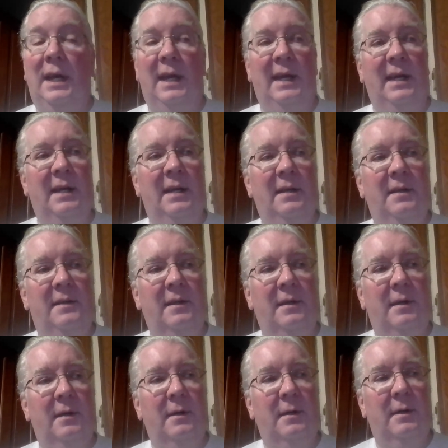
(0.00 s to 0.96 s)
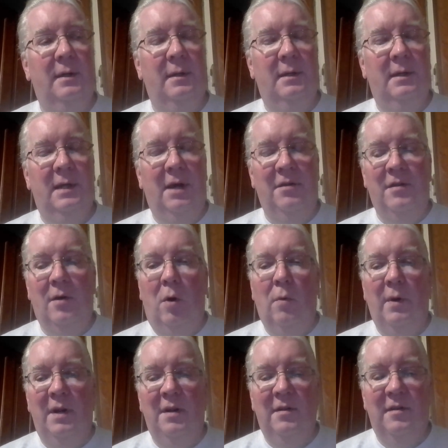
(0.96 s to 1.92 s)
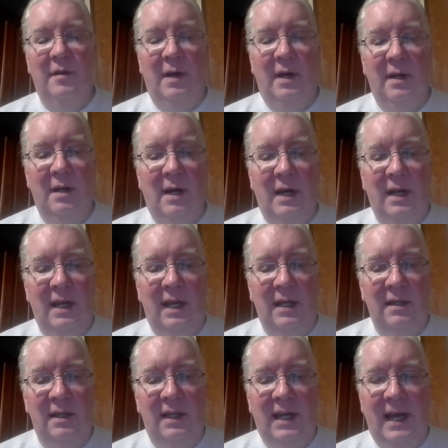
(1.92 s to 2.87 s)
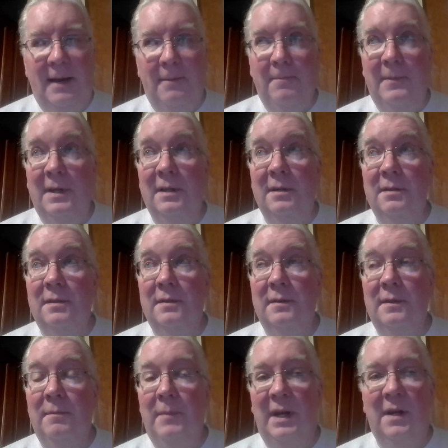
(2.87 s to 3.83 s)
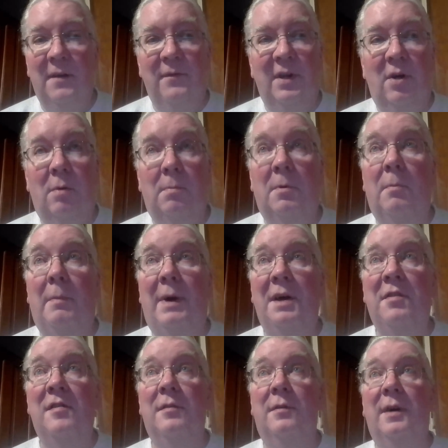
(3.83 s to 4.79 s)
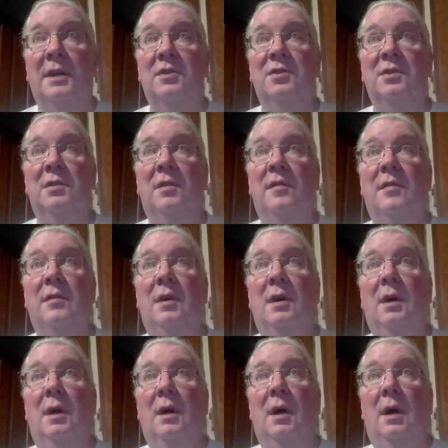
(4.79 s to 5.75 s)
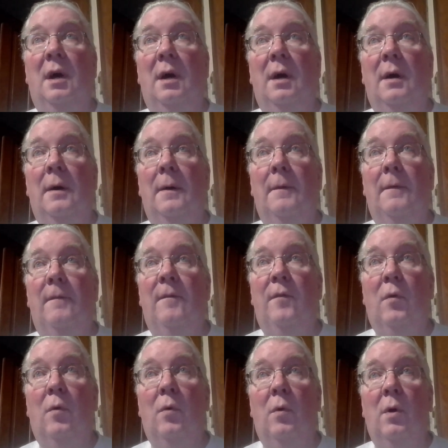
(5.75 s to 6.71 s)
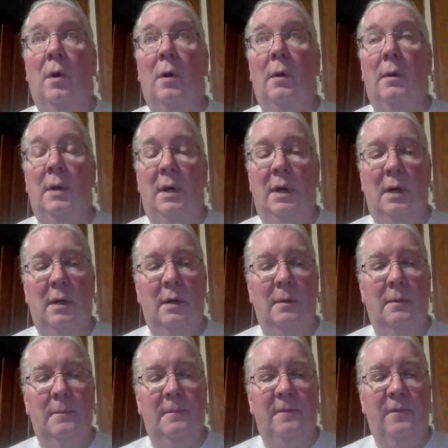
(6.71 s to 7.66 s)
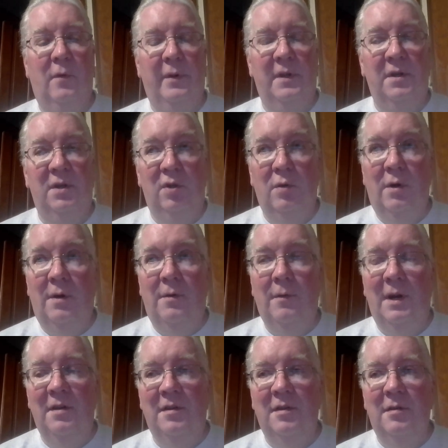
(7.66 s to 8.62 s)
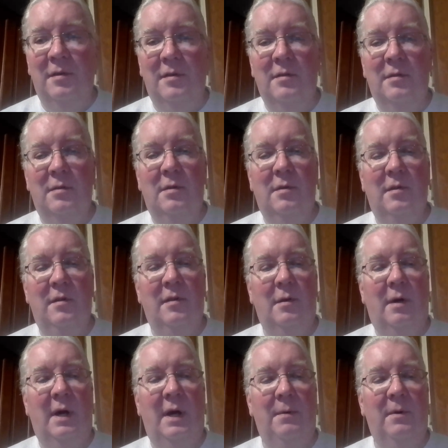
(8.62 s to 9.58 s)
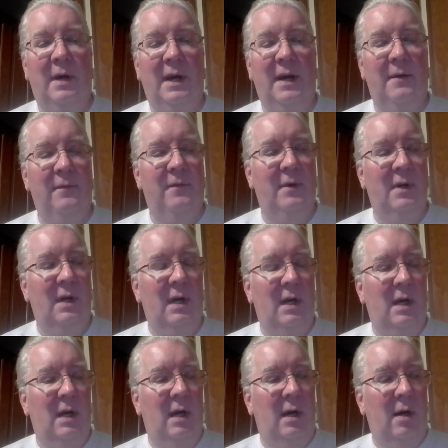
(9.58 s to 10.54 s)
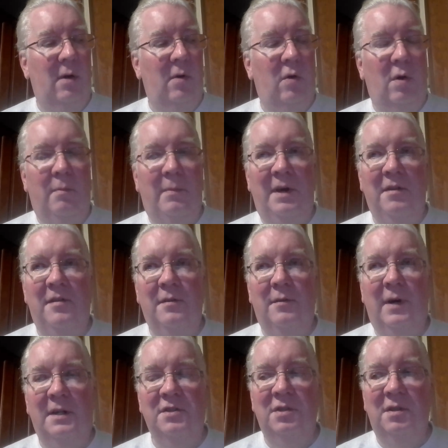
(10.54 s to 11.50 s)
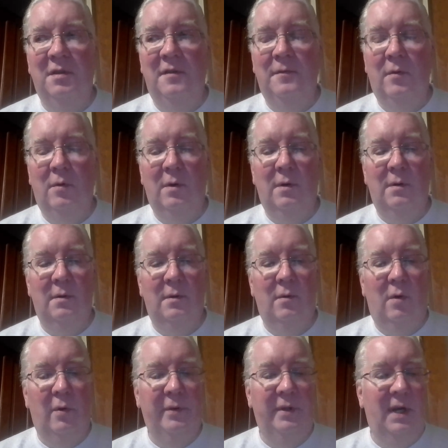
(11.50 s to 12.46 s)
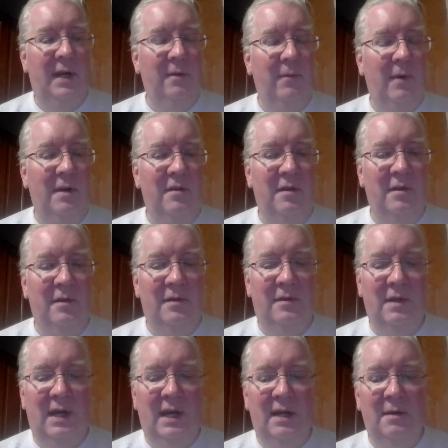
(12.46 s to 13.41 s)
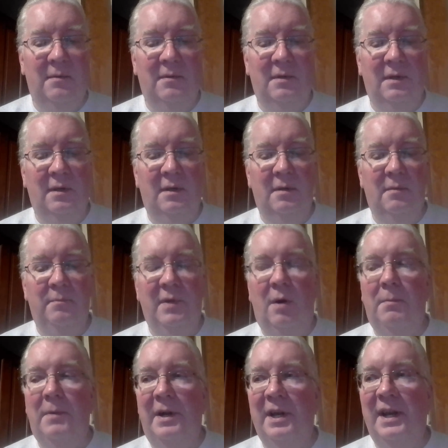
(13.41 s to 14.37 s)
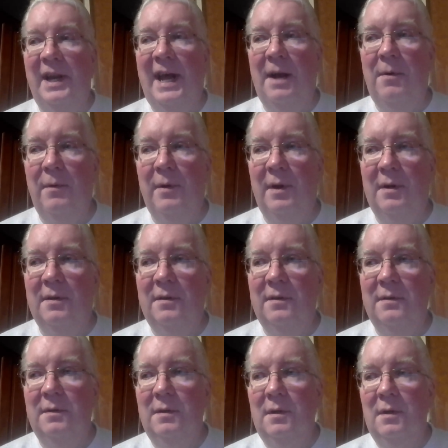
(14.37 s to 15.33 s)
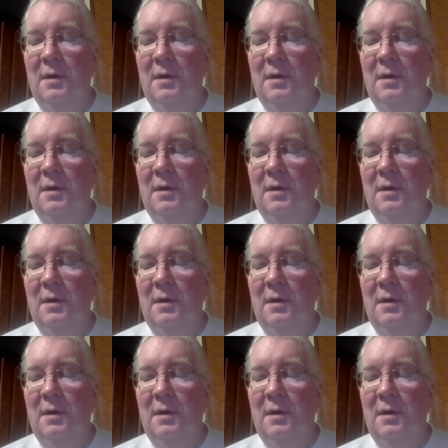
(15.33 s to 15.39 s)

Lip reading: And as always, I handicap and make available my selections for the New York races. So I will have all my selections for all 9 races at Belmont at Aqueduct